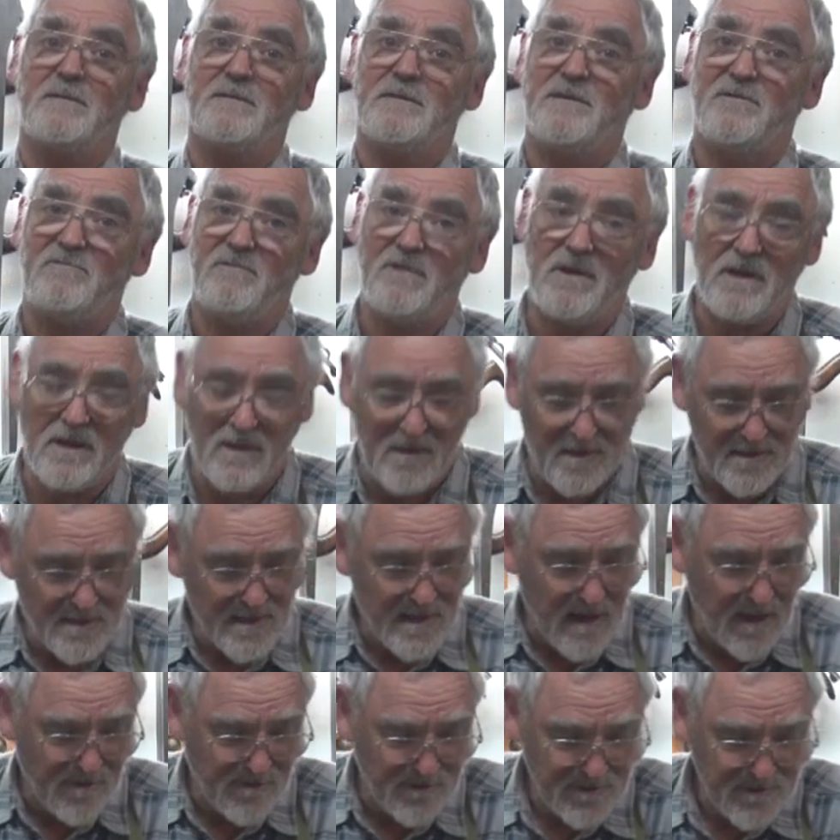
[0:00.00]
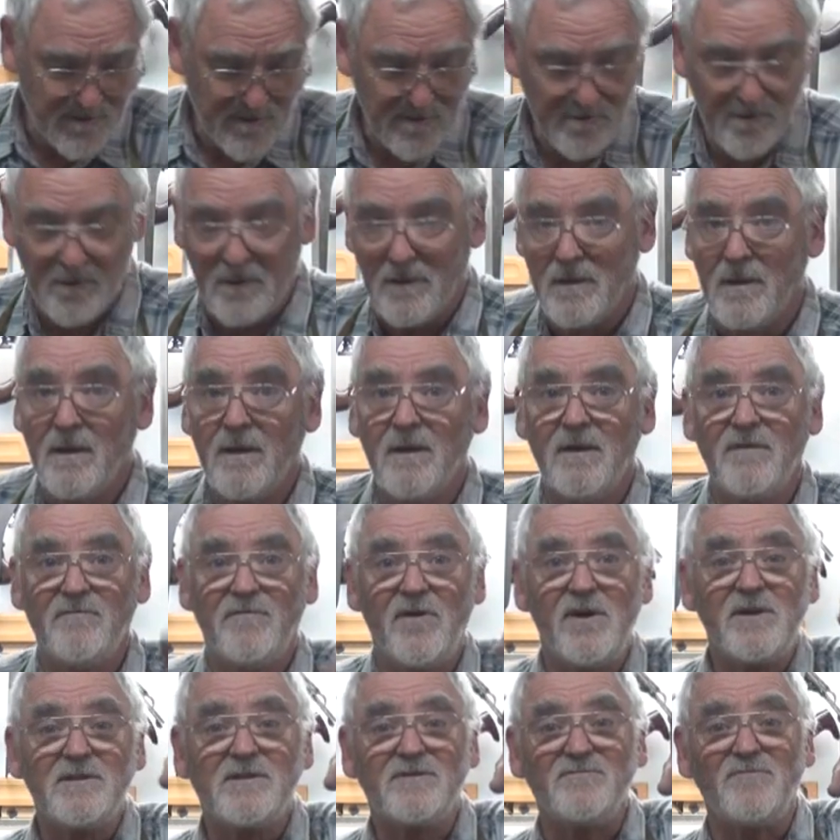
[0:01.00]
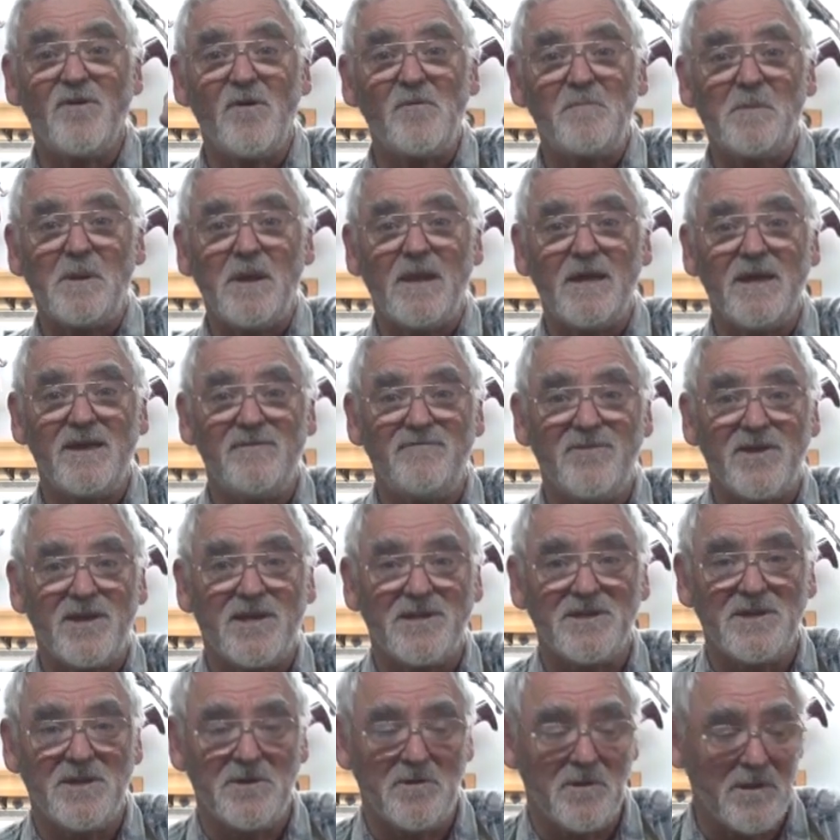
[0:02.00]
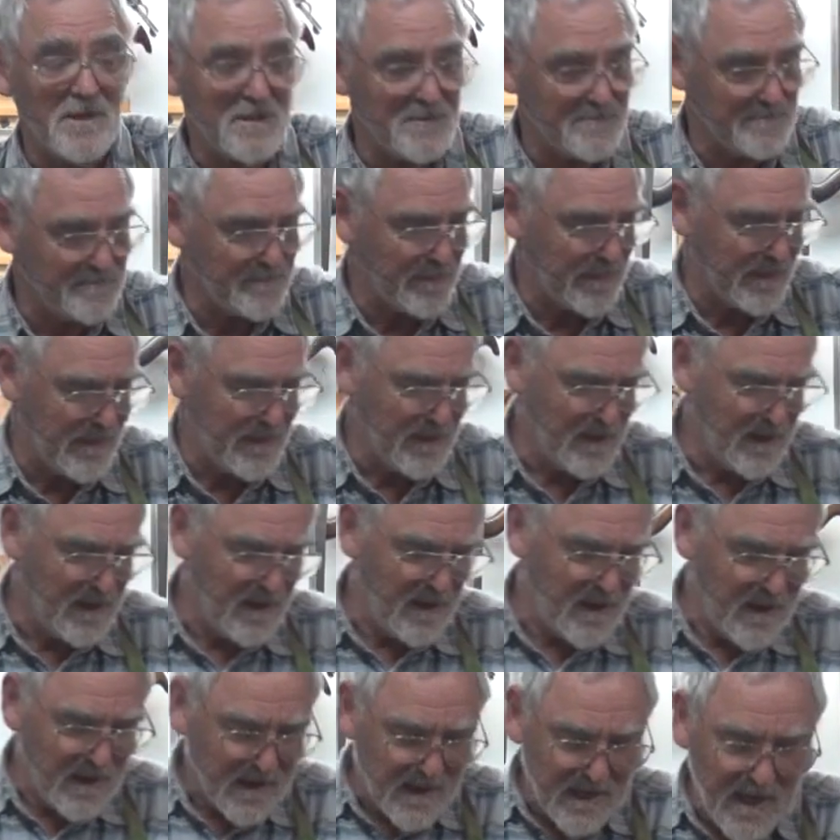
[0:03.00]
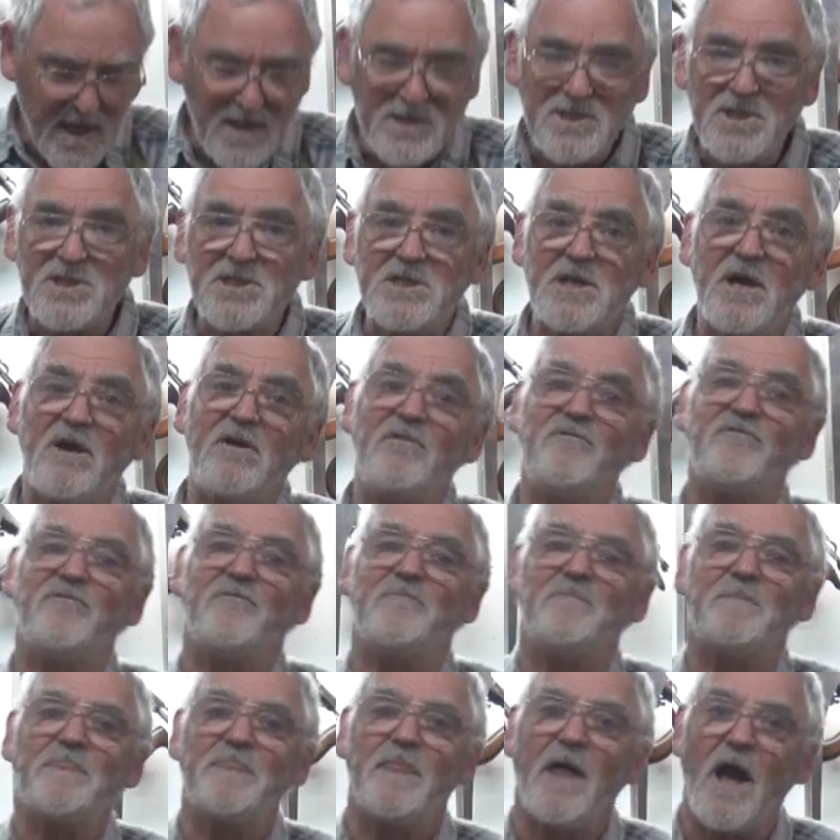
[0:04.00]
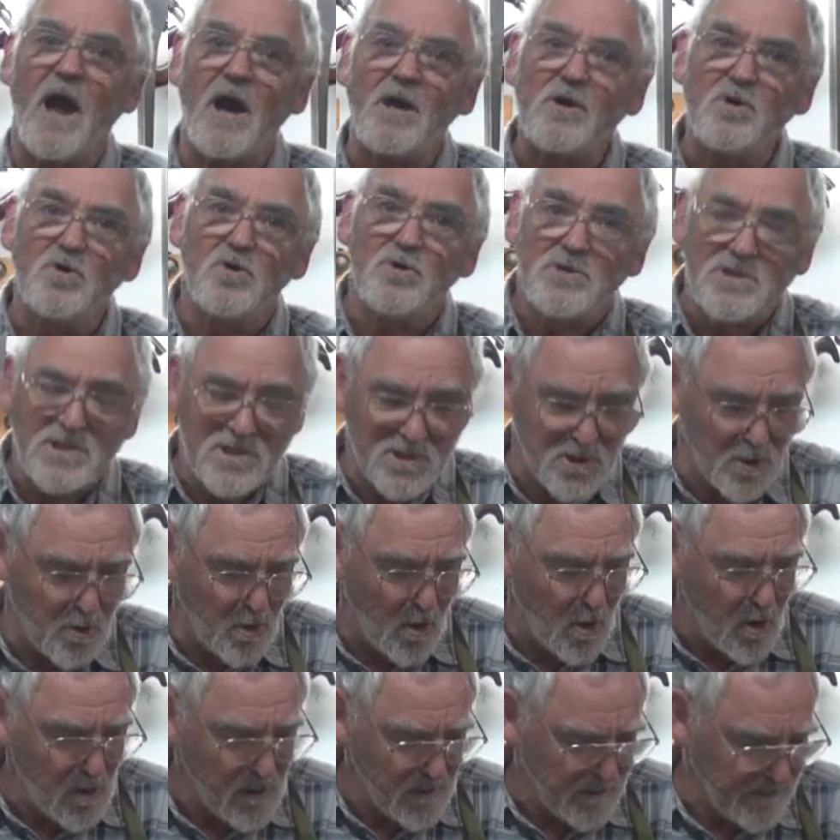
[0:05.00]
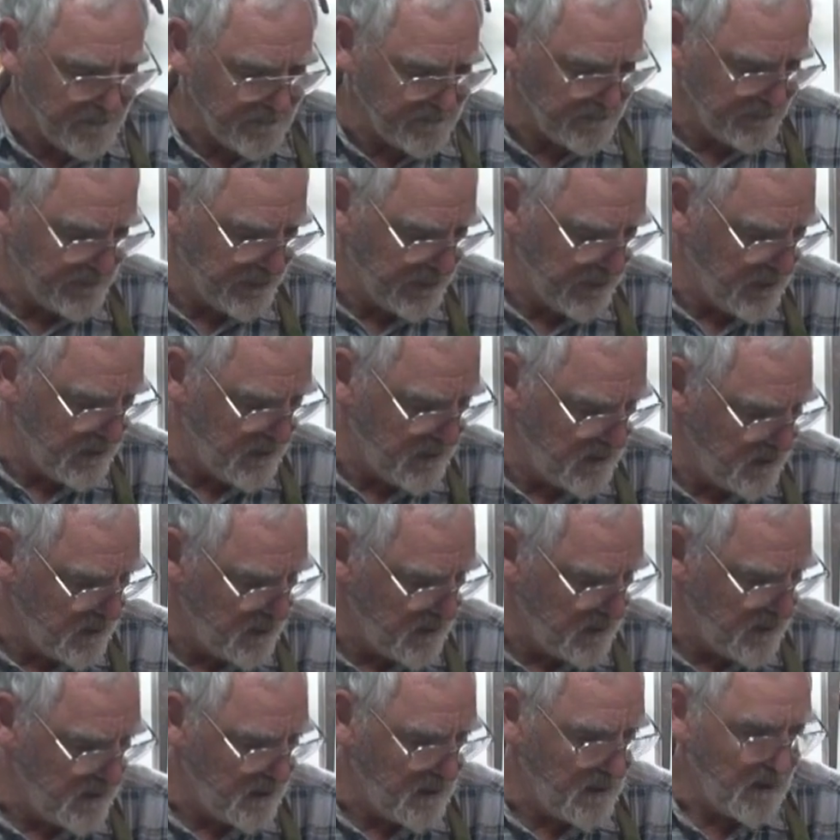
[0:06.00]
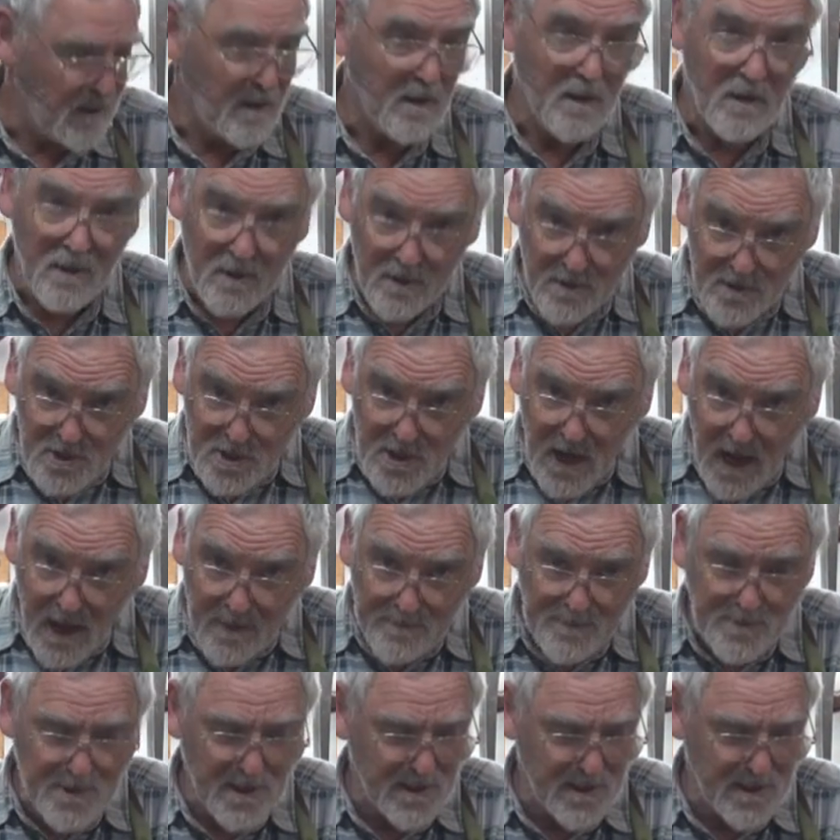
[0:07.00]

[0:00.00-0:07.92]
So really there's nothing to it. First of all, believe you can do it. Get yourself a good saw, a sharp